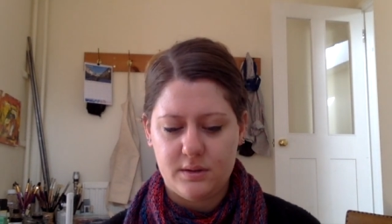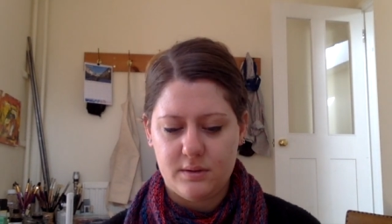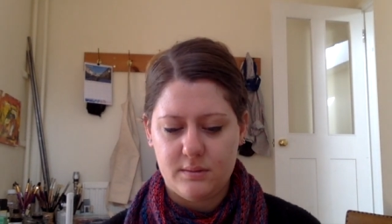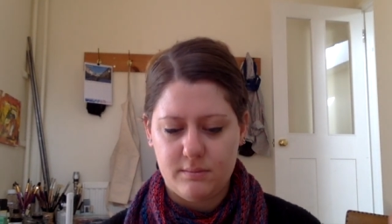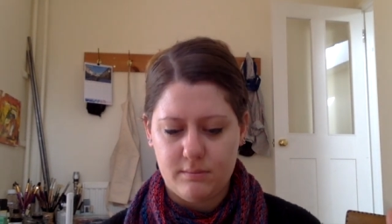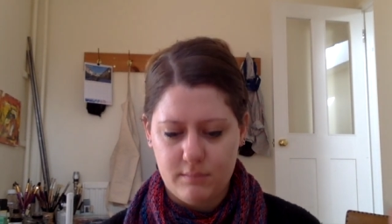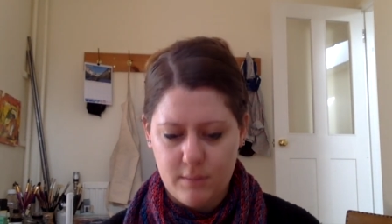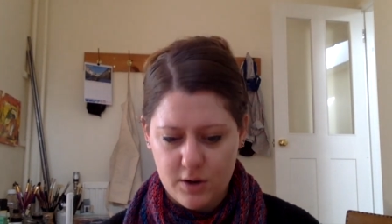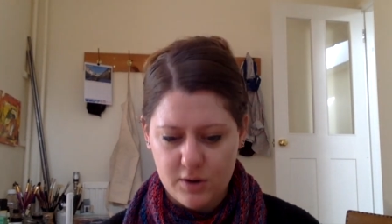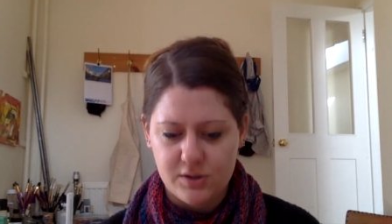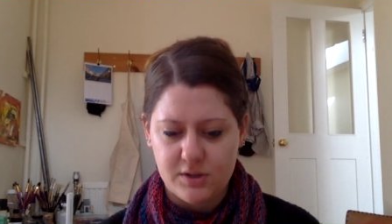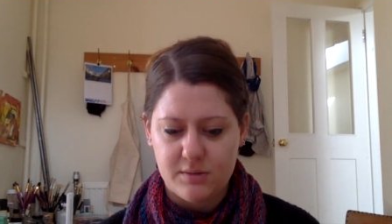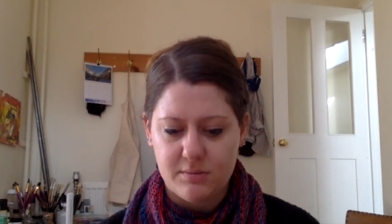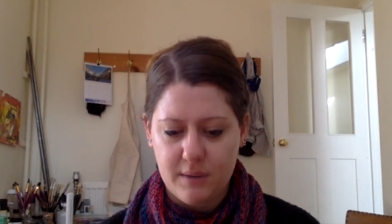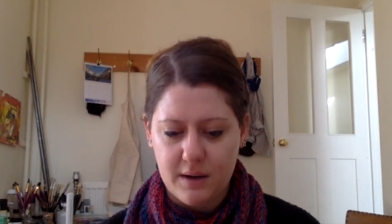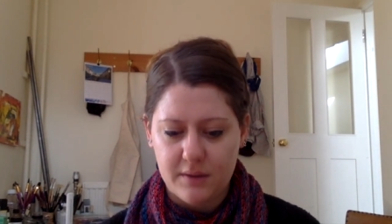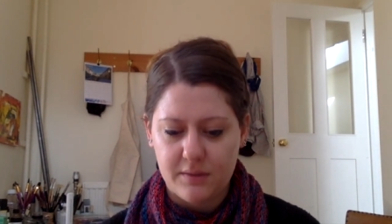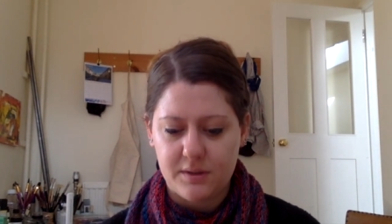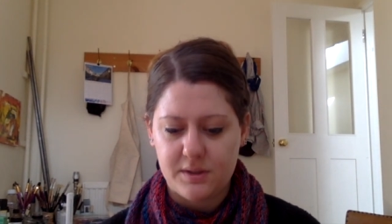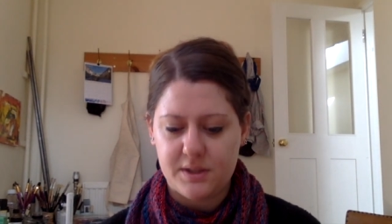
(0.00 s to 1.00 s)
most
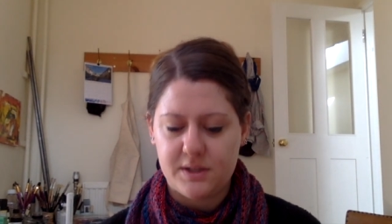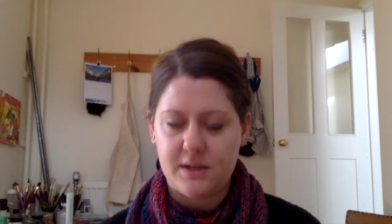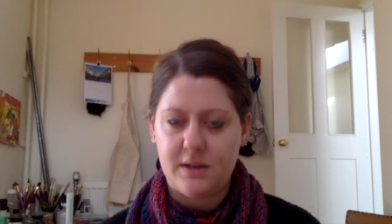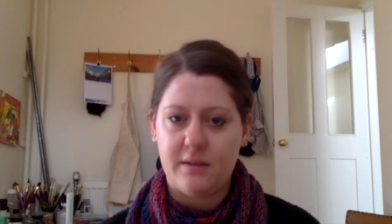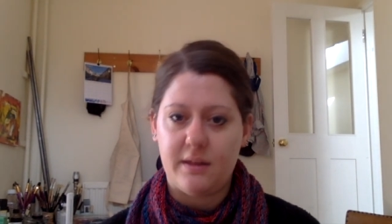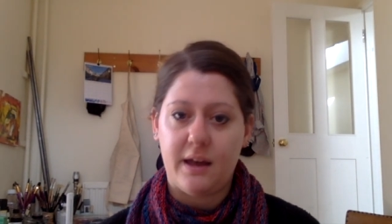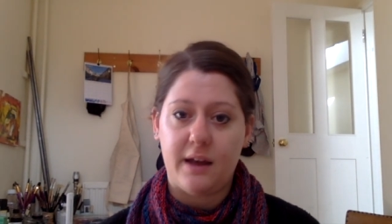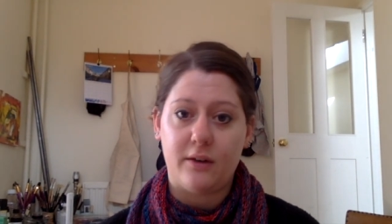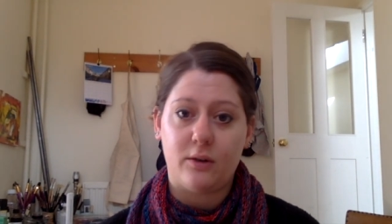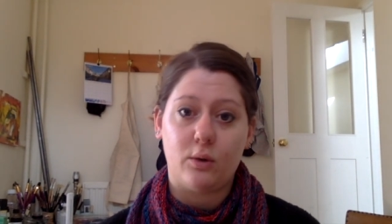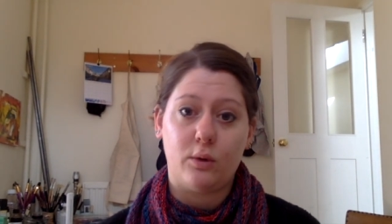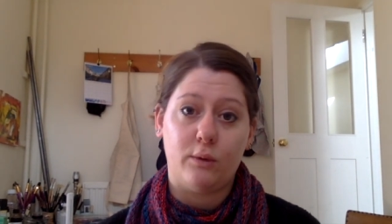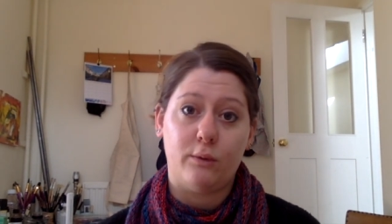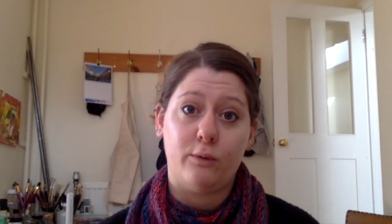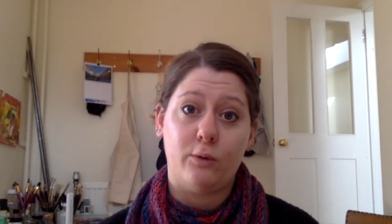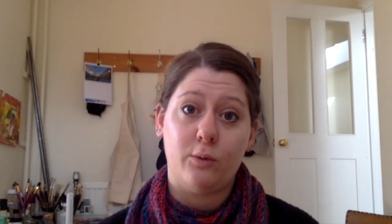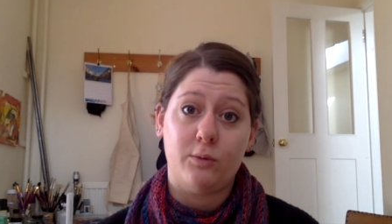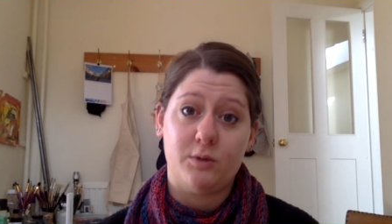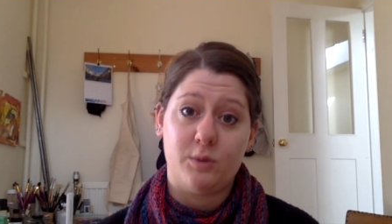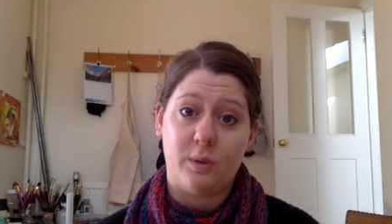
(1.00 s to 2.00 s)
months that
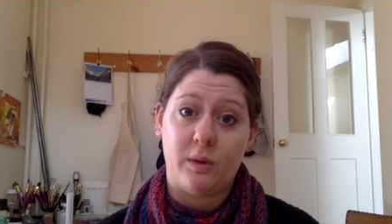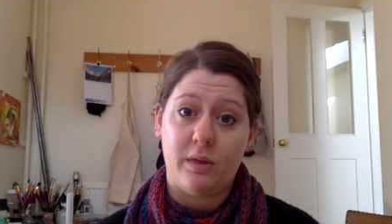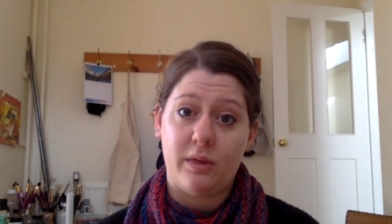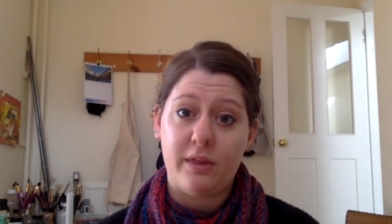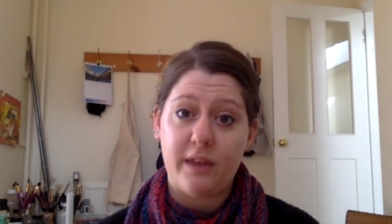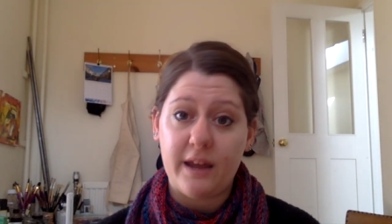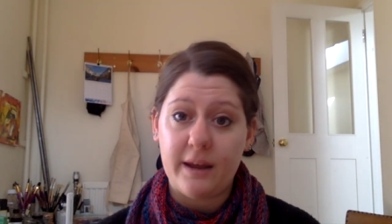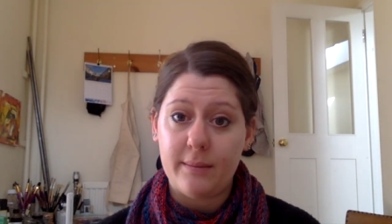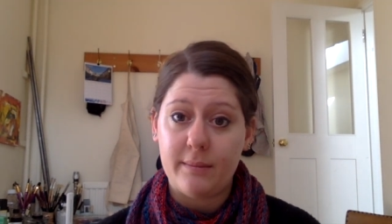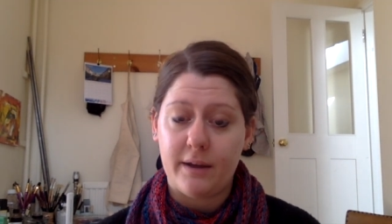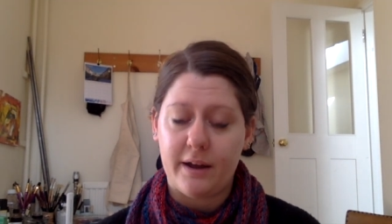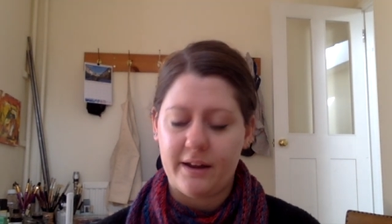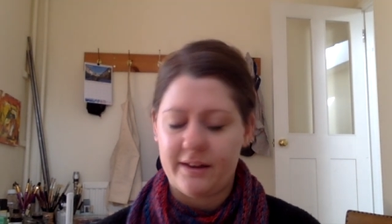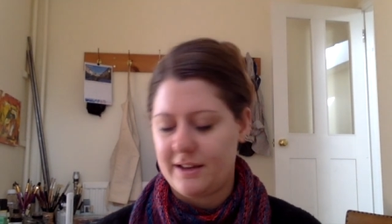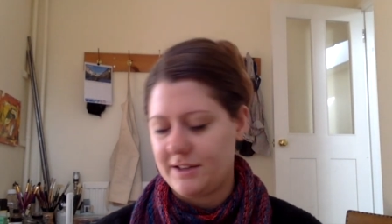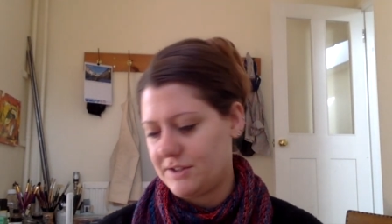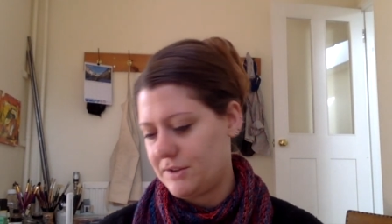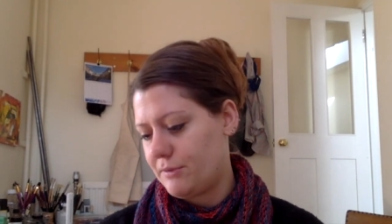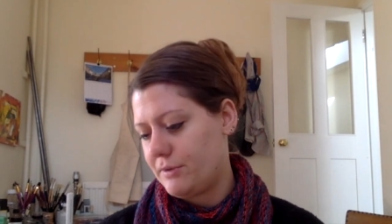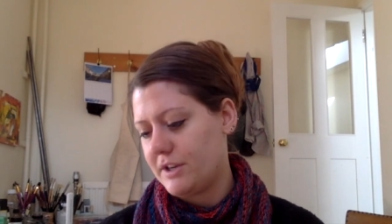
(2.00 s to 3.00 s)
conform to a theme like
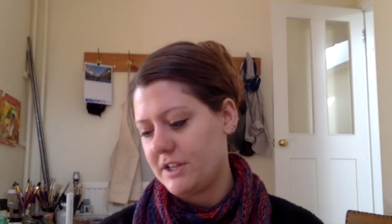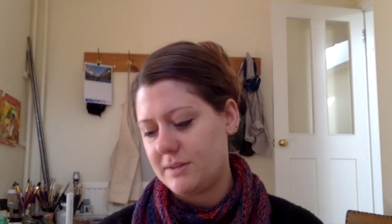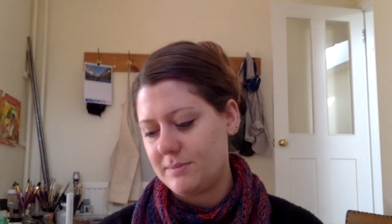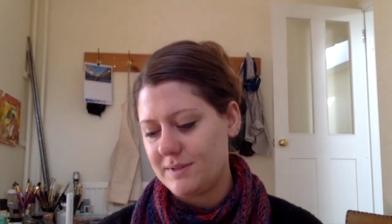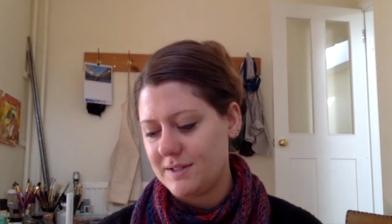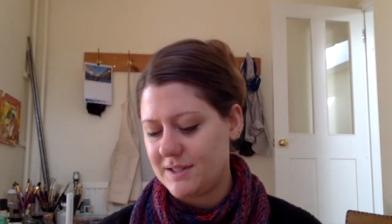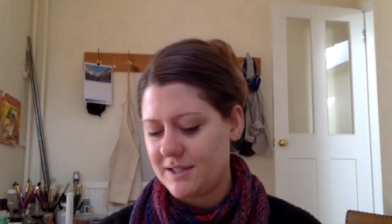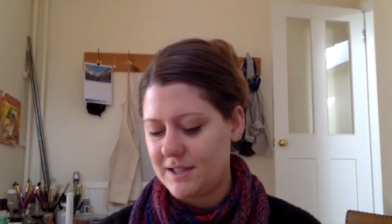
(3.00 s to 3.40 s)
there's Christmas